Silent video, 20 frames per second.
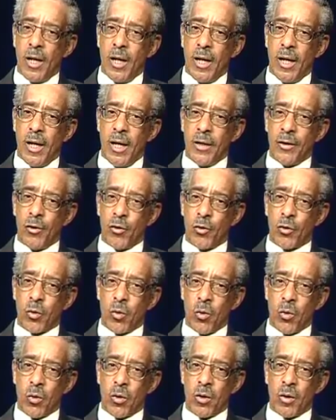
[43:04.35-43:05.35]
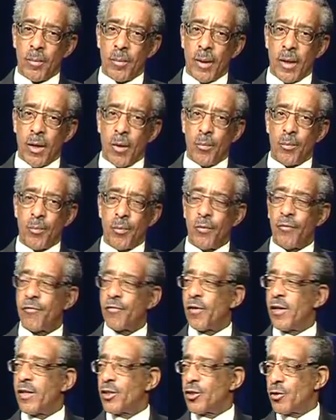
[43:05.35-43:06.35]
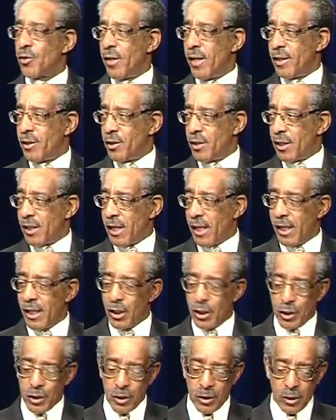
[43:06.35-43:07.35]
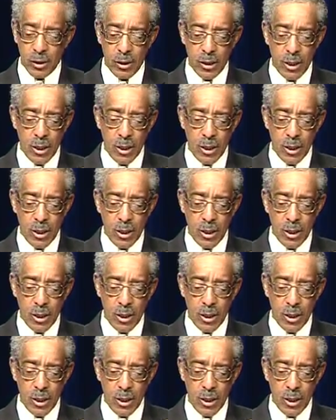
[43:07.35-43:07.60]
and you talk about professional education